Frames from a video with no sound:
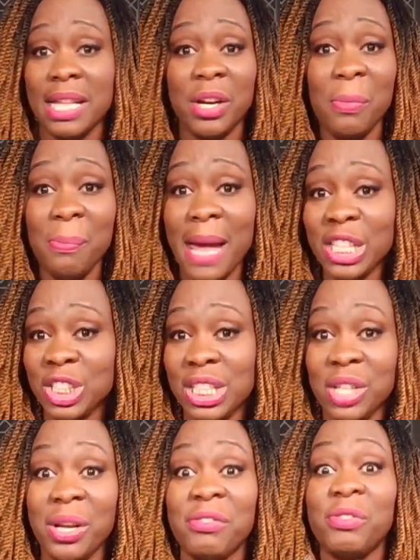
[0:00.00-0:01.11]
they don't mention
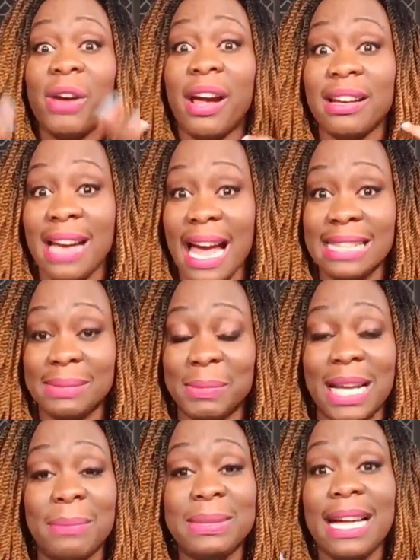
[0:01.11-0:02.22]
it, don't even recognize it.
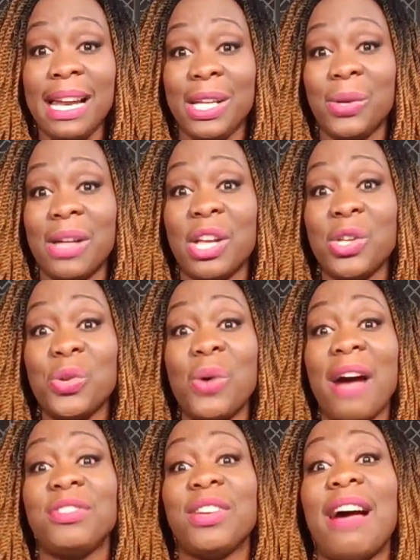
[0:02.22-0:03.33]
But I'm telling you that you
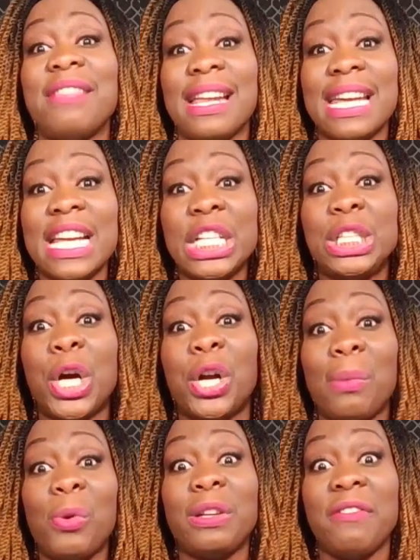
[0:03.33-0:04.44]
have to have that
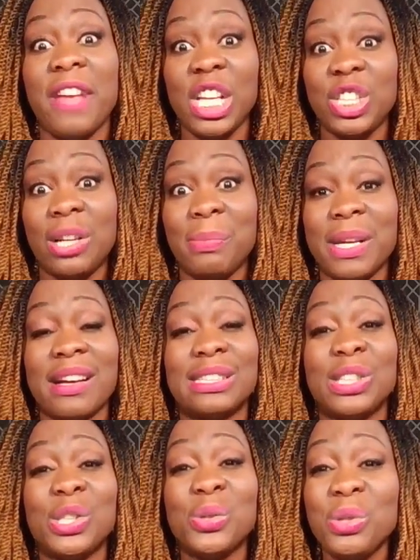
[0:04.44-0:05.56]
internal motivation because
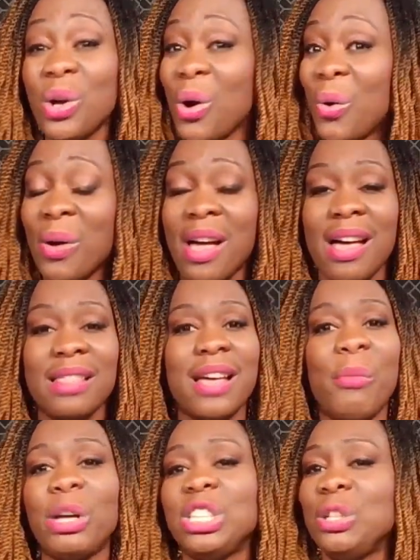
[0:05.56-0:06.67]
you know
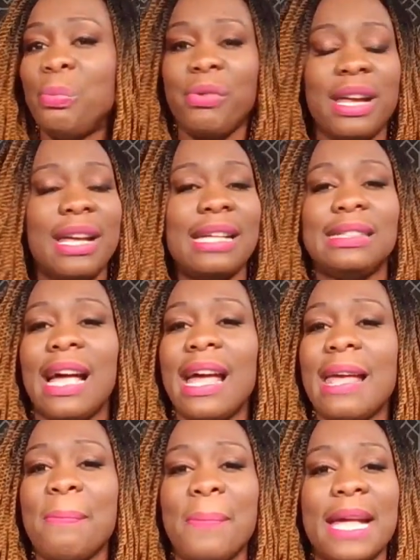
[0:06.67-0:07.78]
that what you bring is
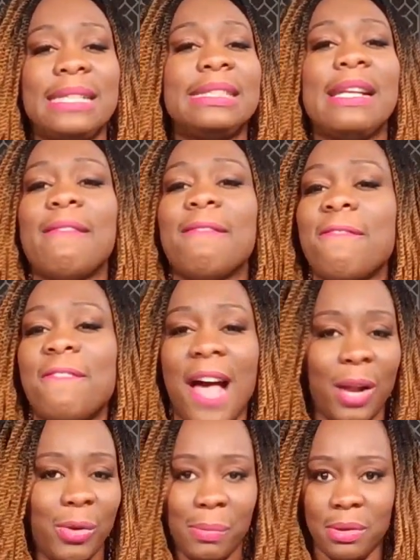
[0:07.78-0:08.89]
immensely
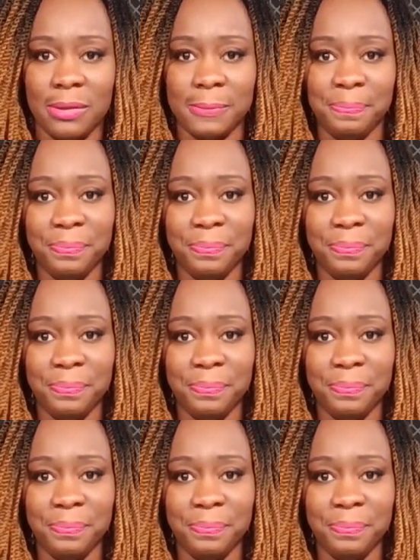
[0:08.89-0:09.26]
valuable.